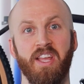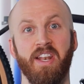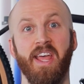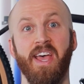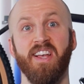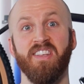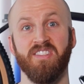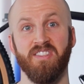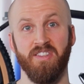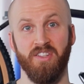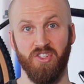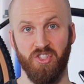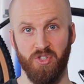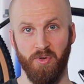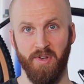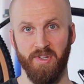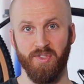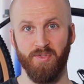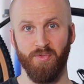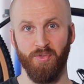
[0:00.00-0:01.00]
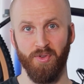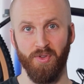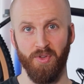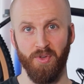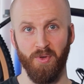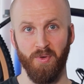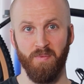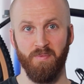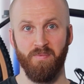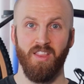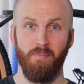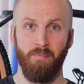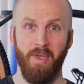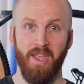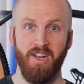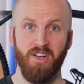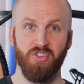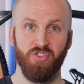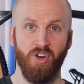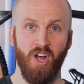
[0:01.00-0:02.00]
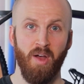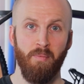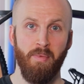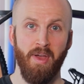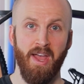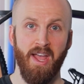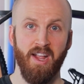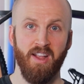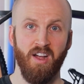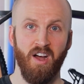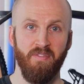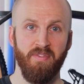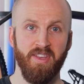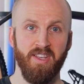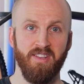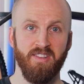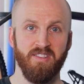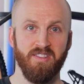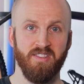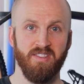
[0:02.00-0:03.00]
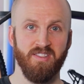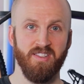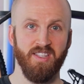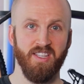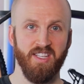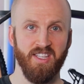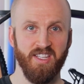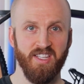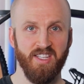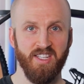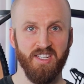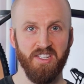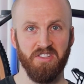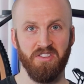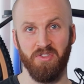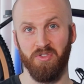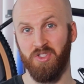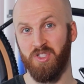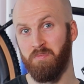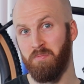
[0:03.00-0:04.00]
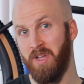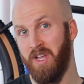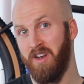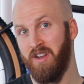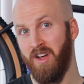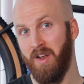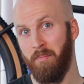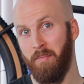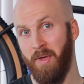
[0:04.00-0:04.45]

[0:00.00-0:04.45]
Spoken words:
an excellent choice for you. The main drawback on these is their speed on